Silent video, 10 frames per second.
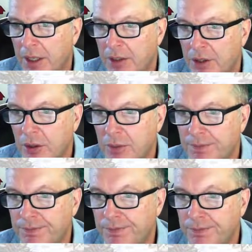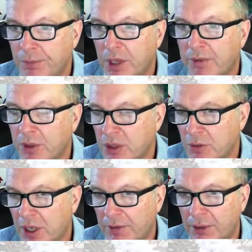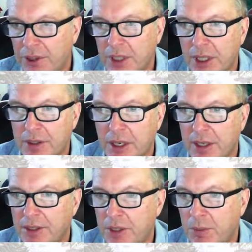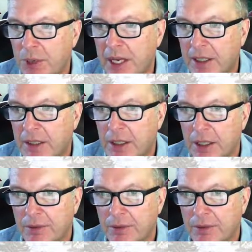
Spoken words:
And so when I first see this, I suspect